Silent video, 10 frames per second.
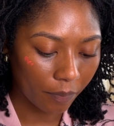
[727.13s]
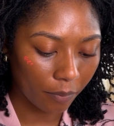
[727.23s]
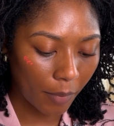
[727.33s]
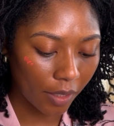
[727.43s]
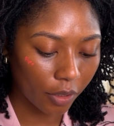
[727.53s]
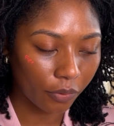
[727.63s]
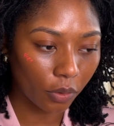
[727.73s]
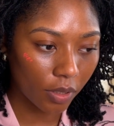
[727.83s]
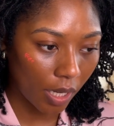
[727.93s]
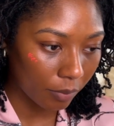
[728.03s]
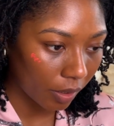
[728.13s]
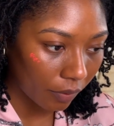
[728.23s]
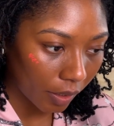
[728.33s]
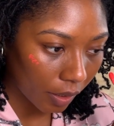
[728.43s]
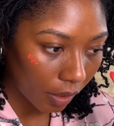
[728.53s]
make their full-time
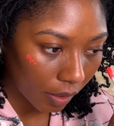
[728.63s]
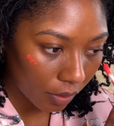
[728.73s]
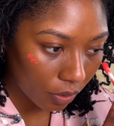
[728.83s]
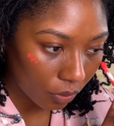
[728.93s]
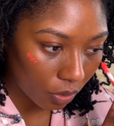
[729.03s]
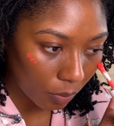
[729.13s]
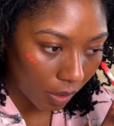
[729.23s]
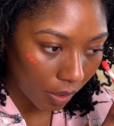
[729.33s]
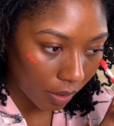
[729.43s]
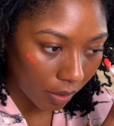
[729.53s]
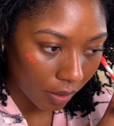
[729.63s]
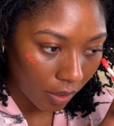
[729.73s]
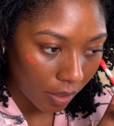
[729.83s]
living on social media